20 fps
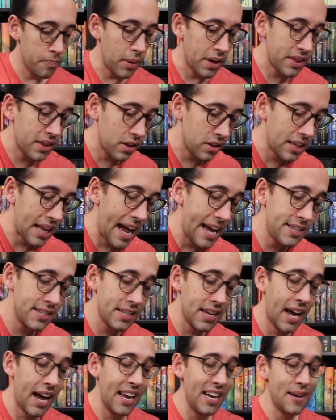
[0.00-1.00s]
But the last
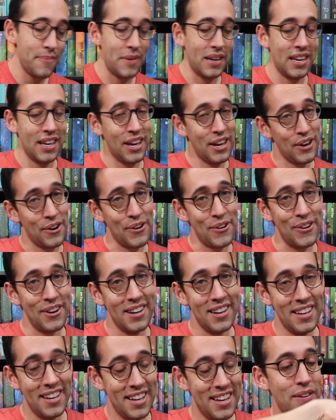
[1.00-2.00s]
item in here
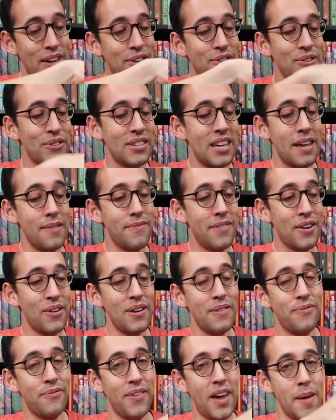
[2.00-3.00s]
features a
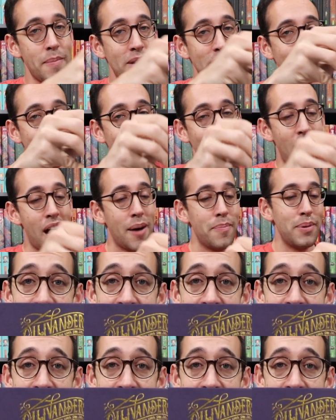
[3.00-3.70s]
very famous shop,